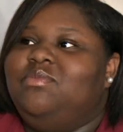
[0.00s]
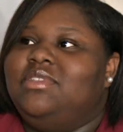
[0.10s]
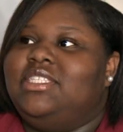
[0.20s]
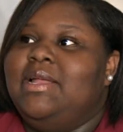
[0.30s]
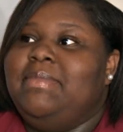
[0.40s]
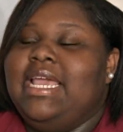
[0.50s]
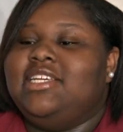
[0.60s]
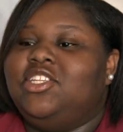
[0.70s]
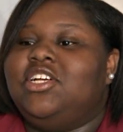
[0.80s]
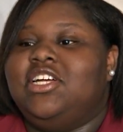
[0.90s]
Some
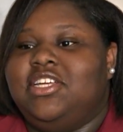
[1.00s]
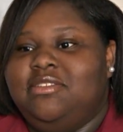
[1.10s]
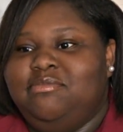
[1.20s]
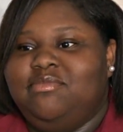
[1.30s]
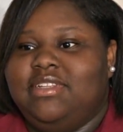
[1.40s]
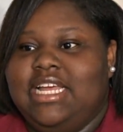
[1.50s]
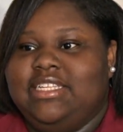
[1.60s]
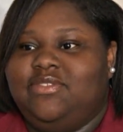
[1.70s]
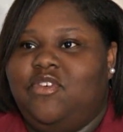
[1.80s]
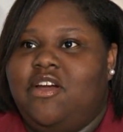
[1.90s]
days are good
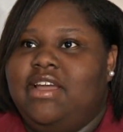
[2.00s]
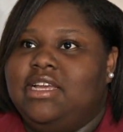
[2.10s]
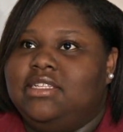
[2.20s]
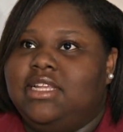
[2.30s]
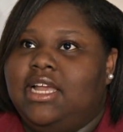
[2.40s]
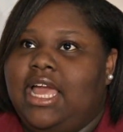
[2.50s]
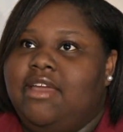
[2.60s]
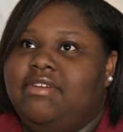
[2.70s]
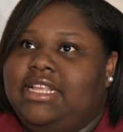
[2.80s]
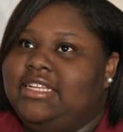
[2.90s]
as far as like
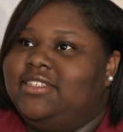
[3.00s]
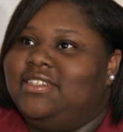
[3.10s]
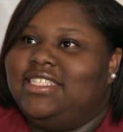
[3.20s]
everything's on